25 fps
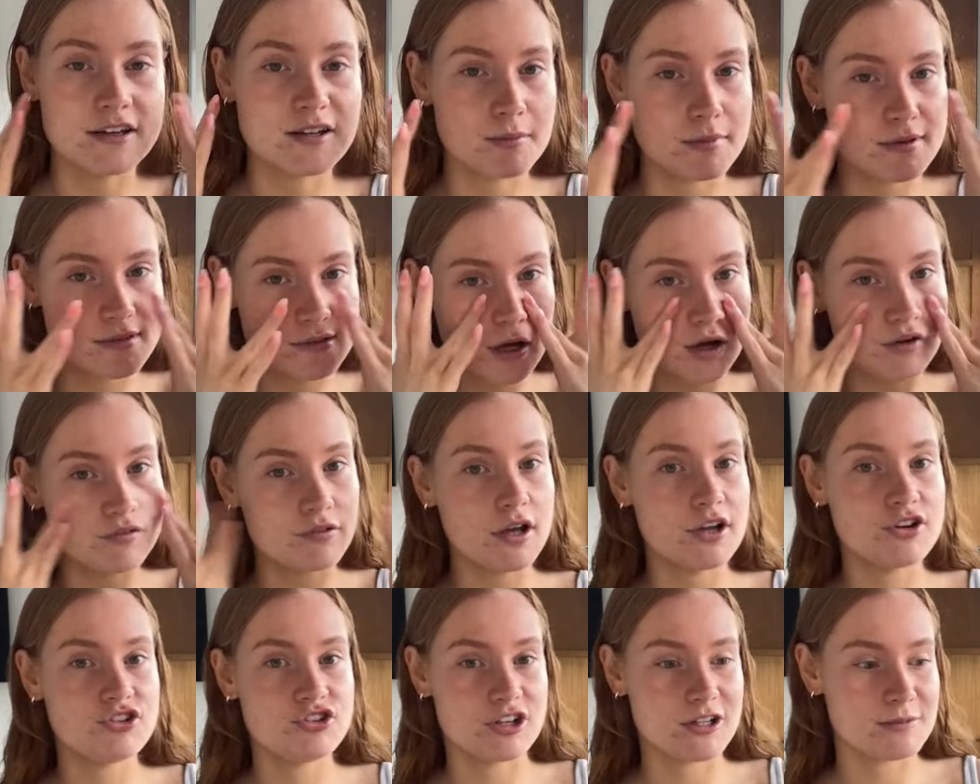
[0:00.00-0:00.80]
to myself
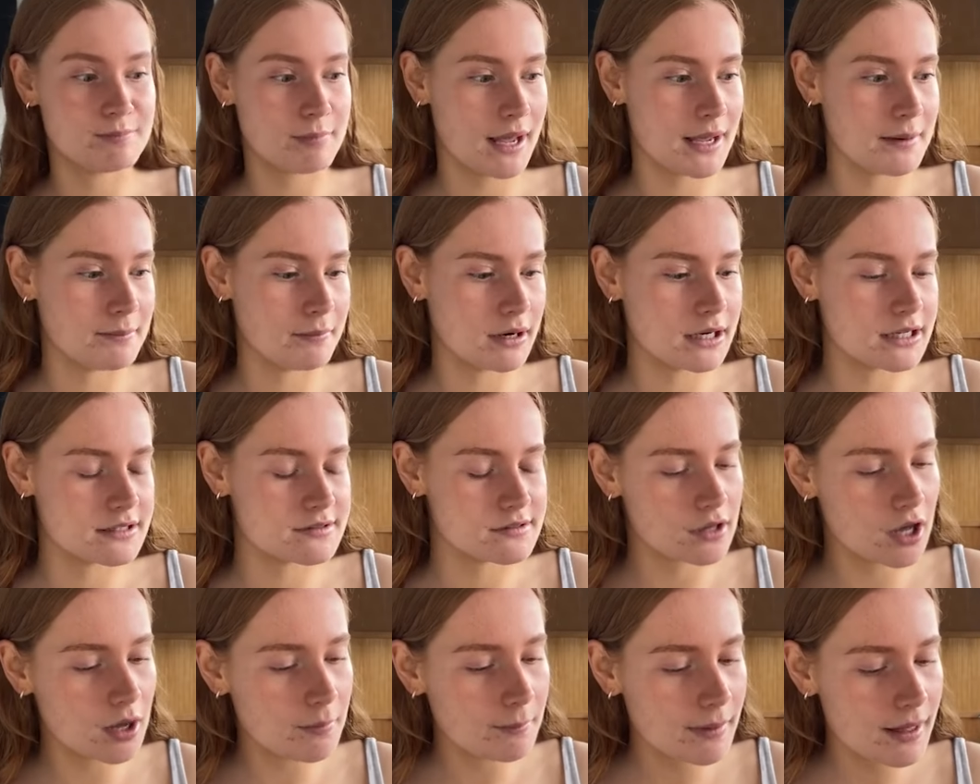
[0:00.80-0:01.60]
like she's paid money
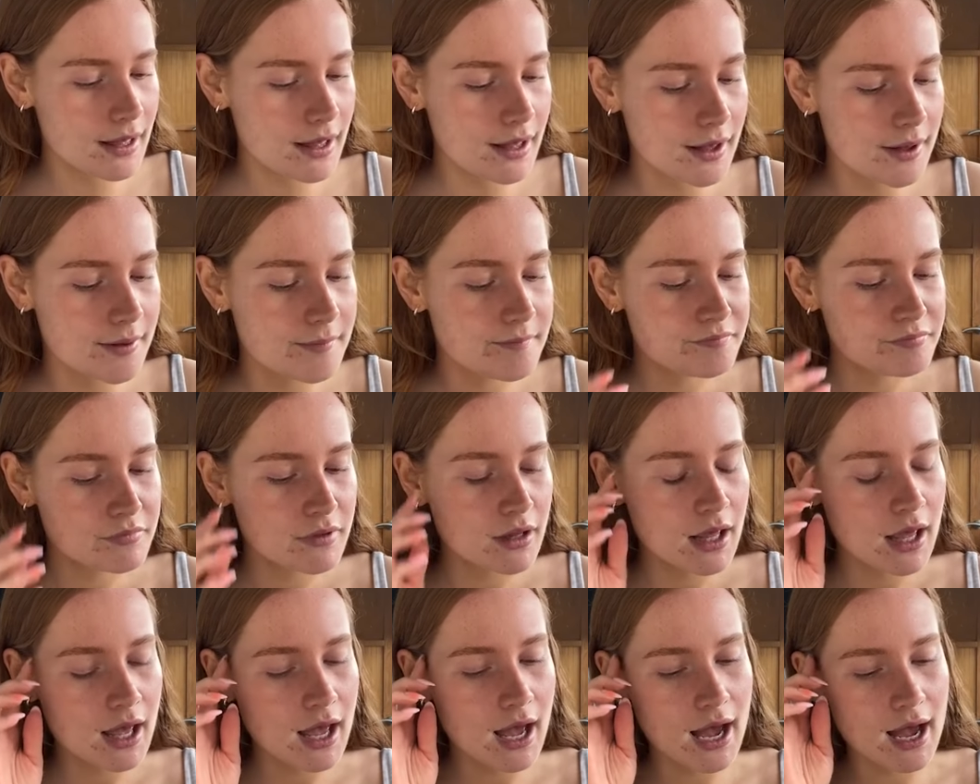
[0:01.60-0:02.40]
to come here
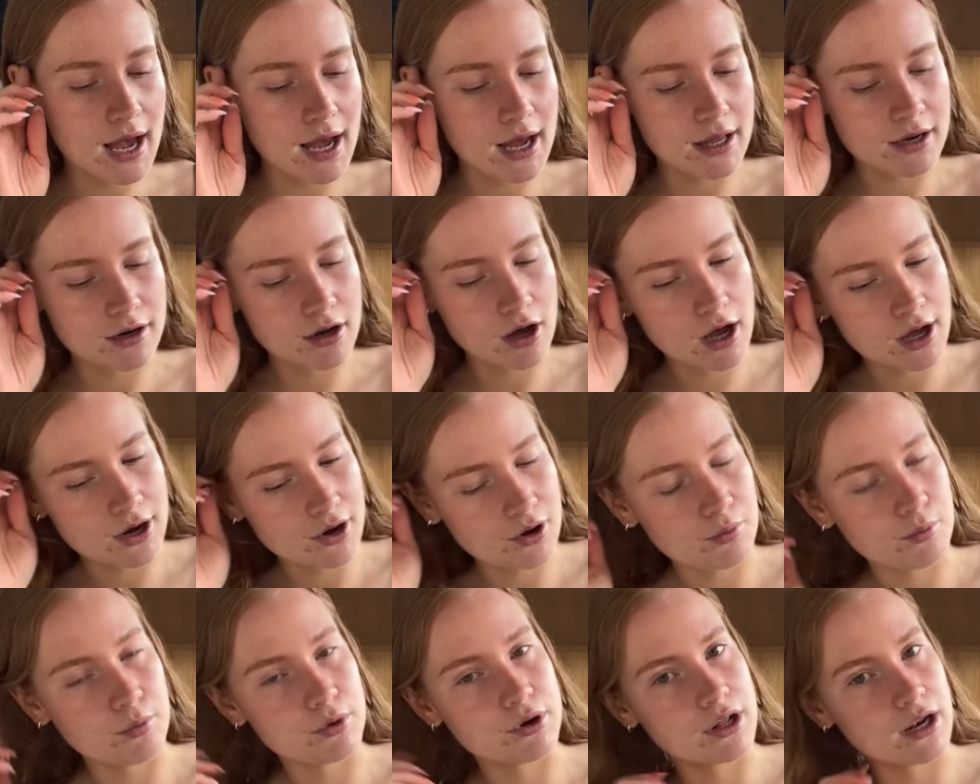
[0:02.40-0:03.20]
and I
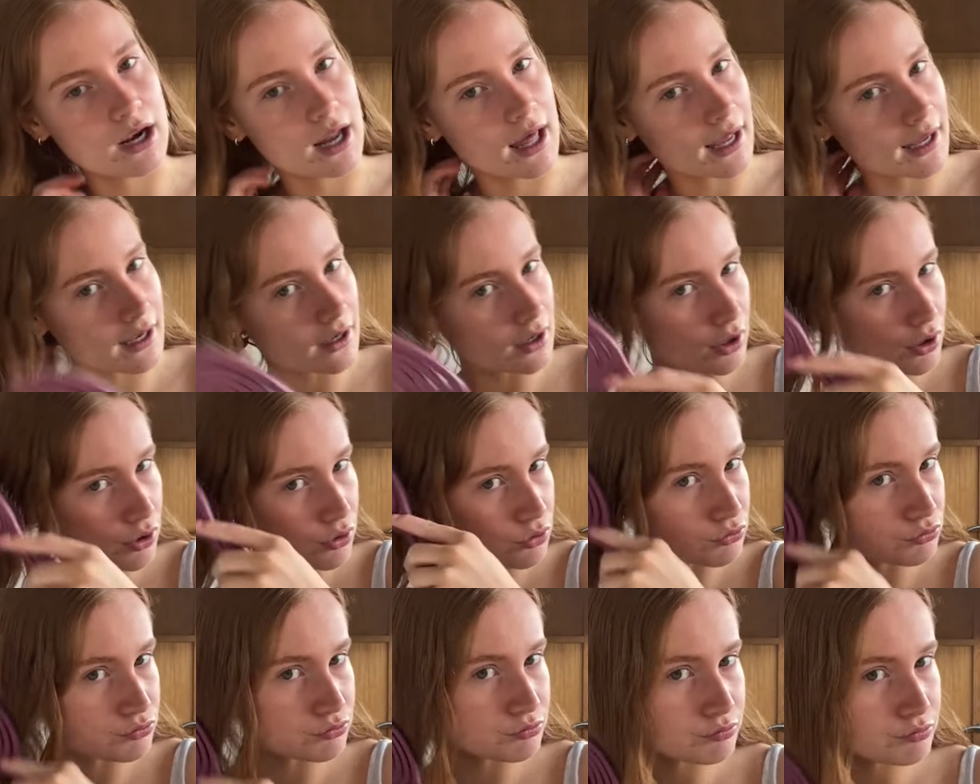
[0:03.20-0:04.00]
don't want to like
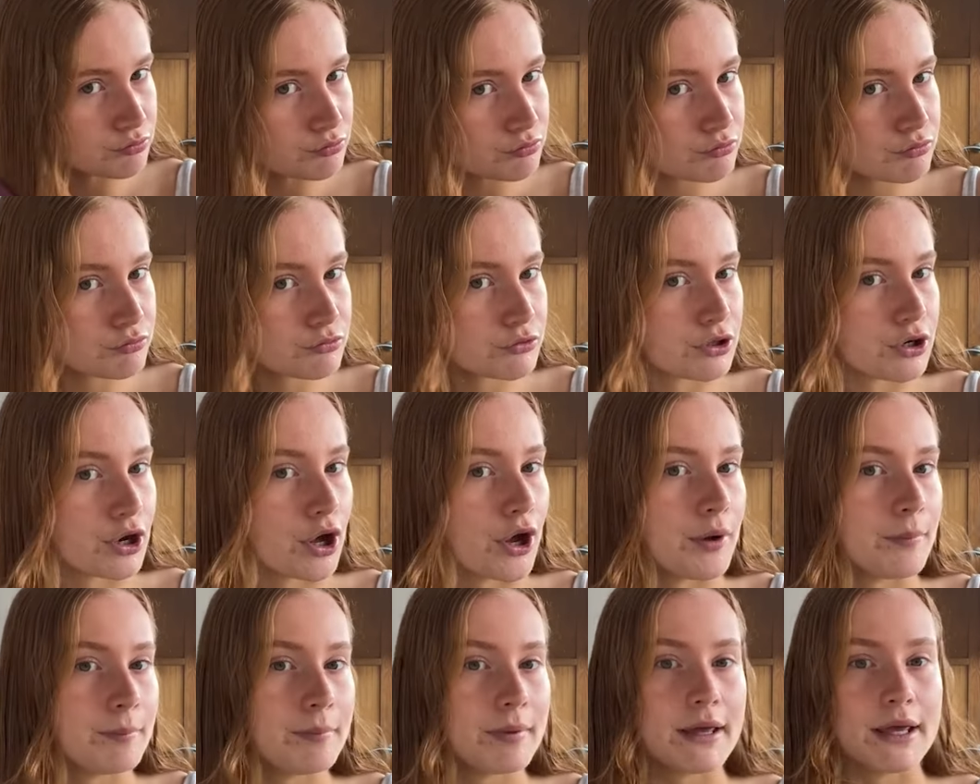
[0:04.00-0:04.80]
you
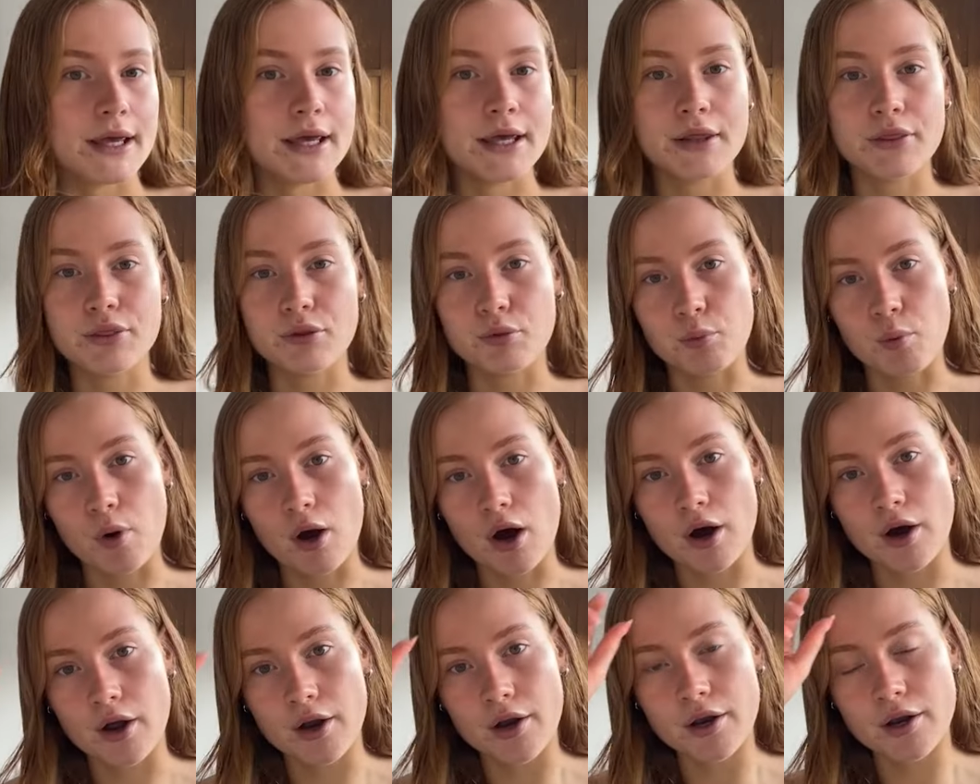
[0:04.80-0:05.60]
know be the
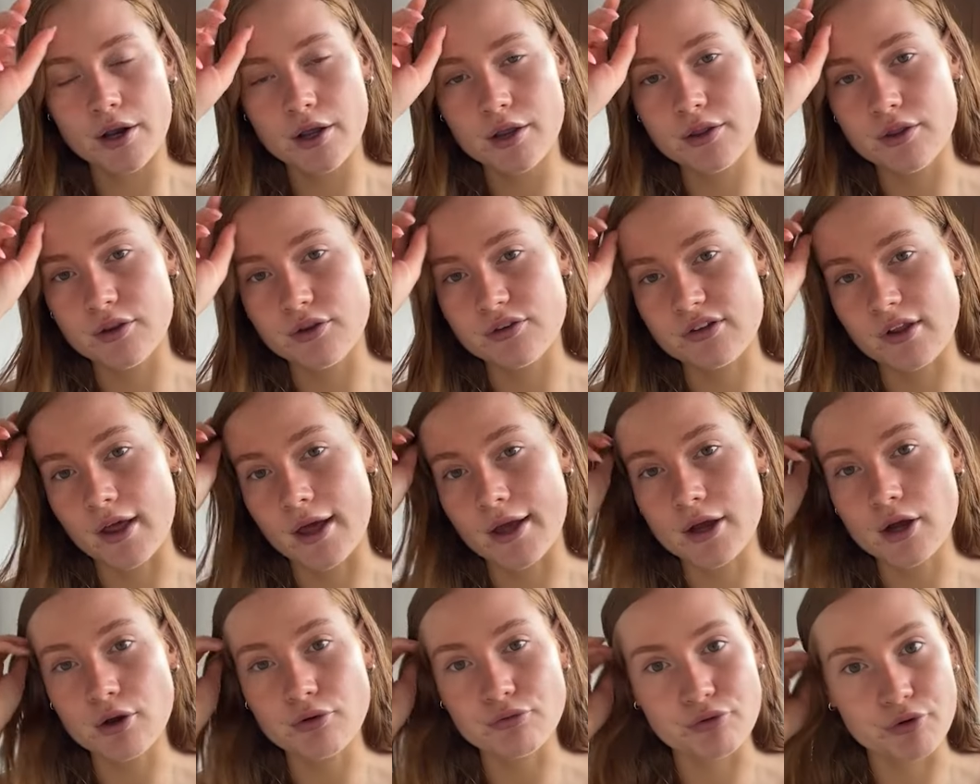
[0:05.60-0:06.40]
one that's
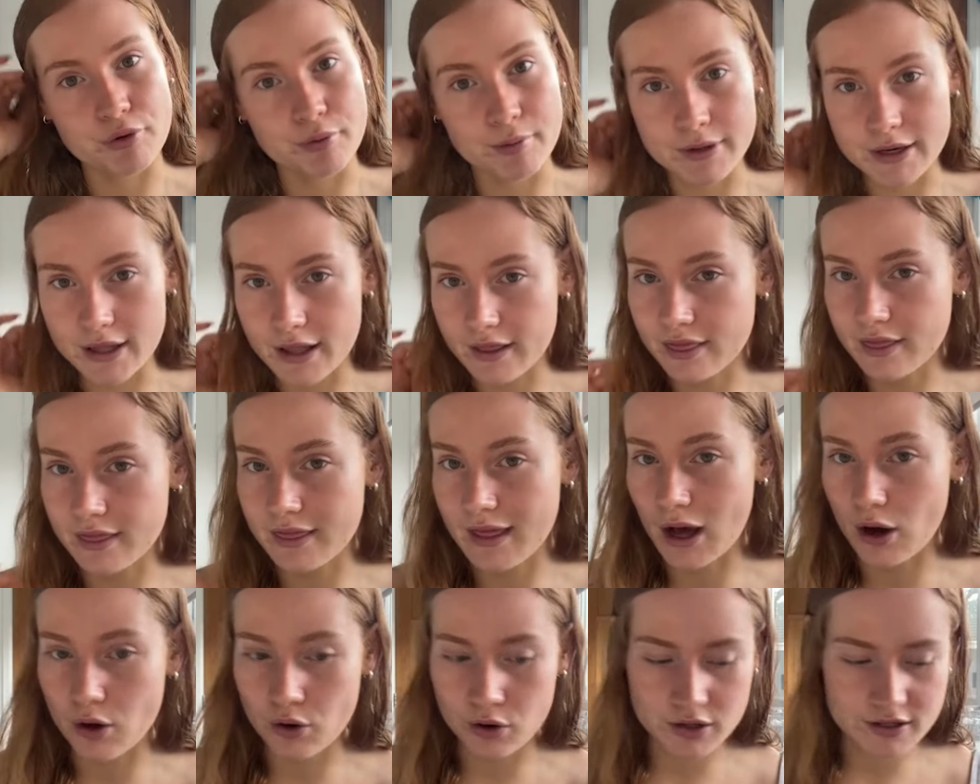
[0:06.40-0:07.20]
like ruining
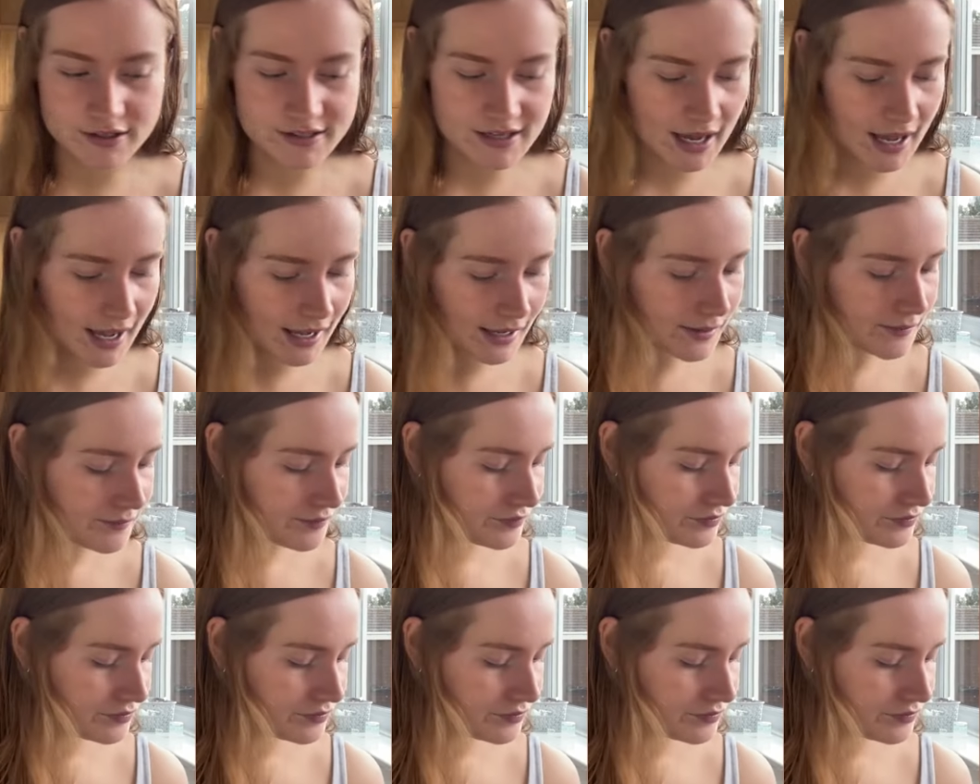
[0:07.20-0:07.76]
that holiday